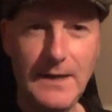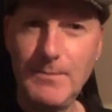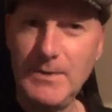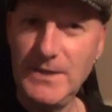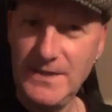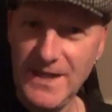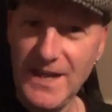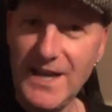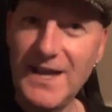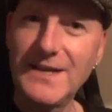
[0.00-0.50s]
I
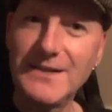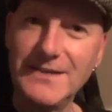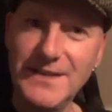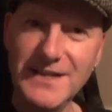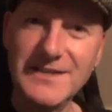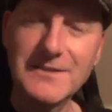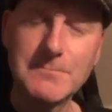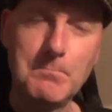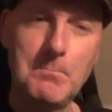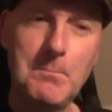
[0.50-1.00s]
mean,
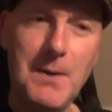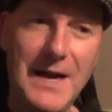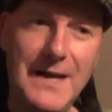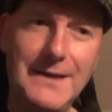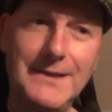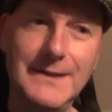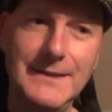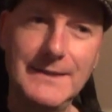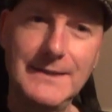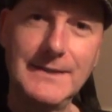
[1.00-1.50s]
that's
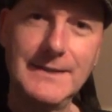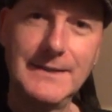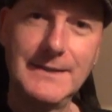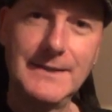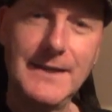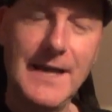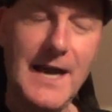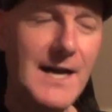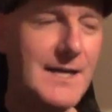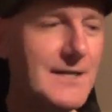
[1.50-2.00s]
bad.
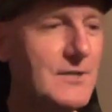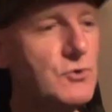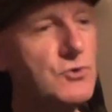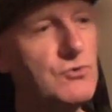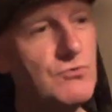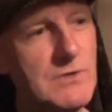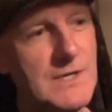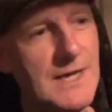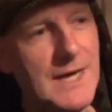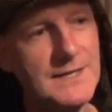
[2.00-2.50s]
I
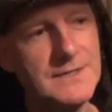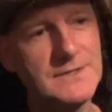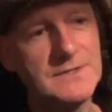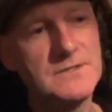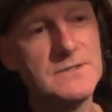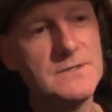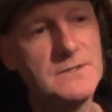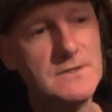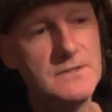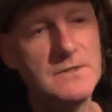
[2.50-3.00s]
could
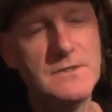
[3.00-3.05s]
react